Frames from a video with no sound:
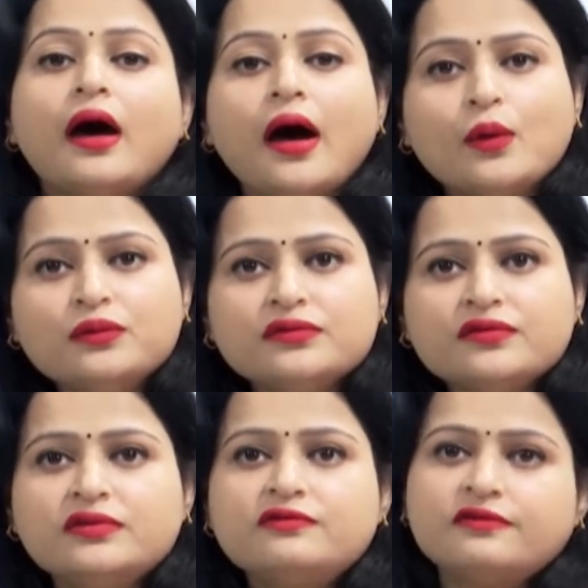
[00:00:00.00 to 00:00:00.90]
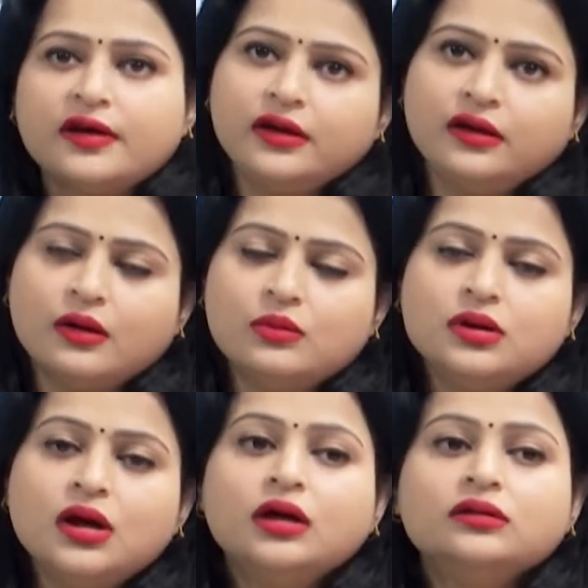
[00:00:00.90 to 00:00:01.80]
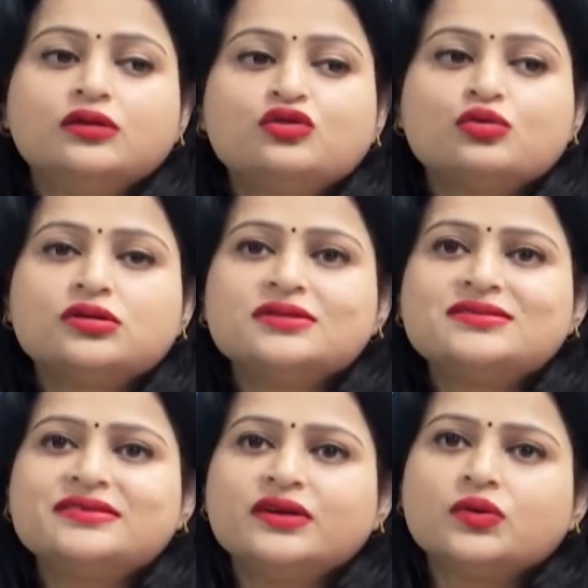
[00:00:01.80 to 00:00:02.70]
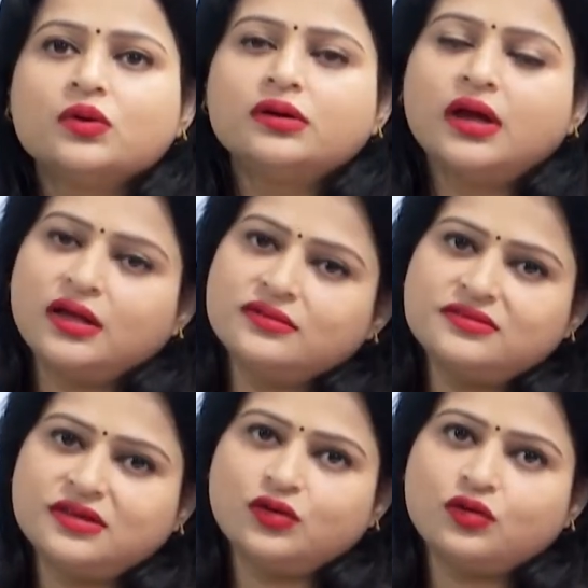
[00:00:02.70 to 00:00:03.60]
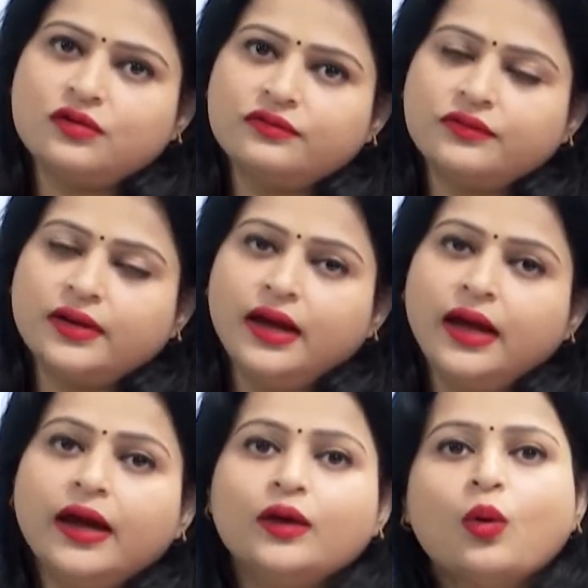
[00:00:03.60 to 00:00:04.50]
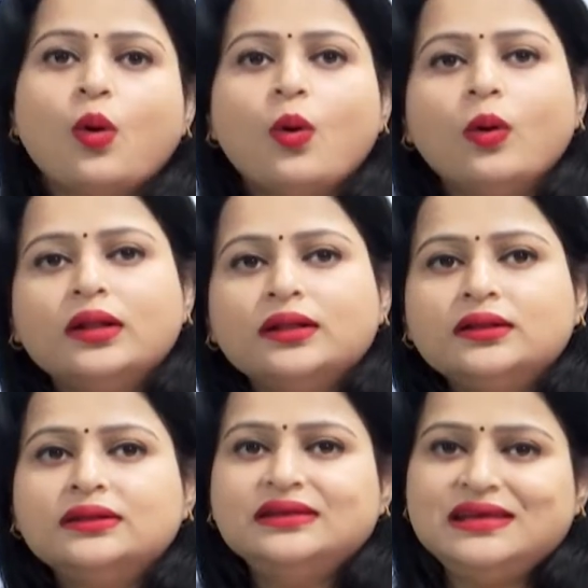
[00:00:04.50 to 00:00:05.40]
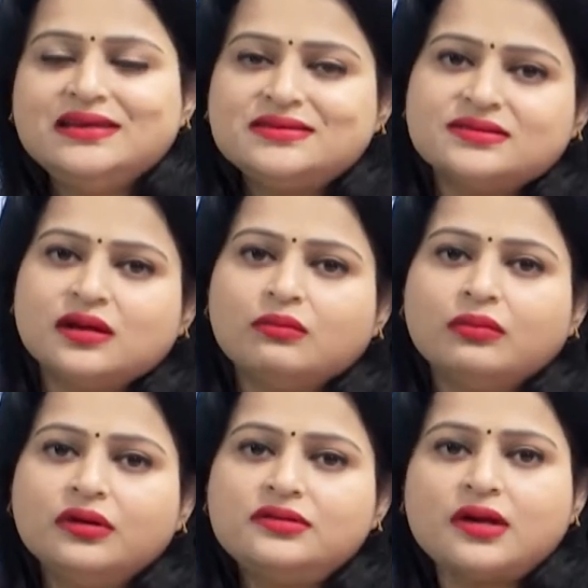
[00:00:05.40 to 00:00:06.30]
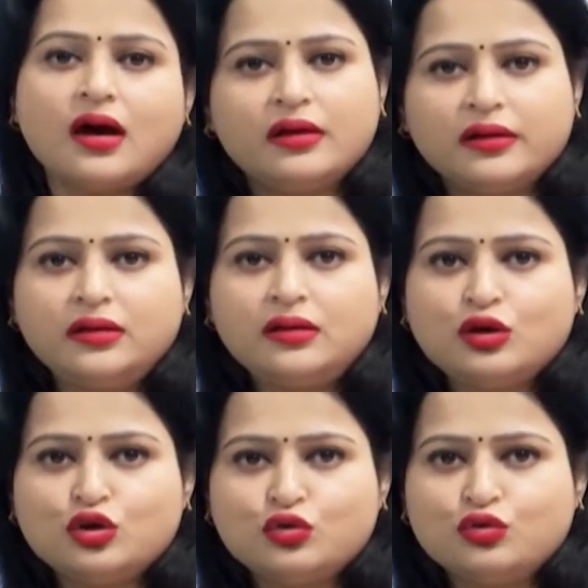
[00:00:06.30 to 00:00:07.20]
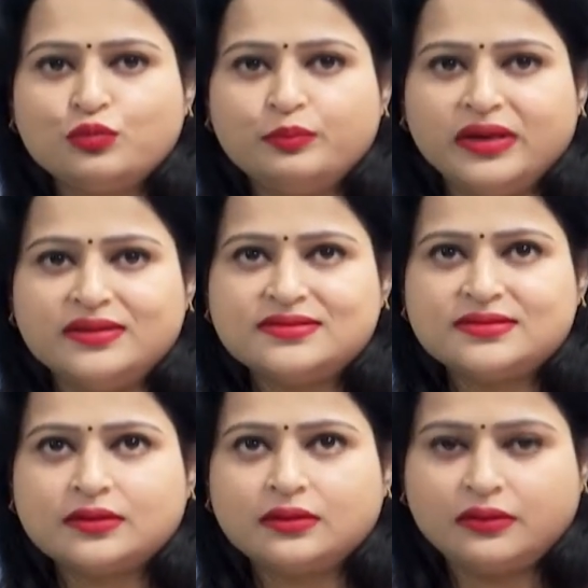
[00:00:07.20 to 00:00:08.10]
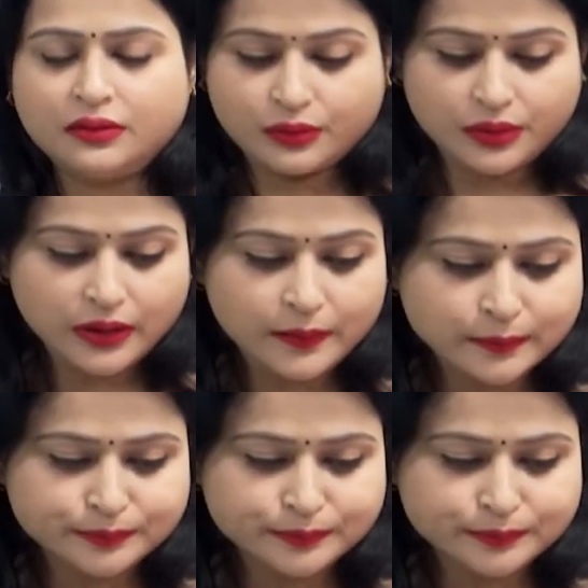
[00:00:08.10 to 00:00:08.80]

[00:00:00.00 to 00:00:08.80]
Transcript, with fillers: how we will find out the total set on and set off and all these numbers are in rupees. Okay.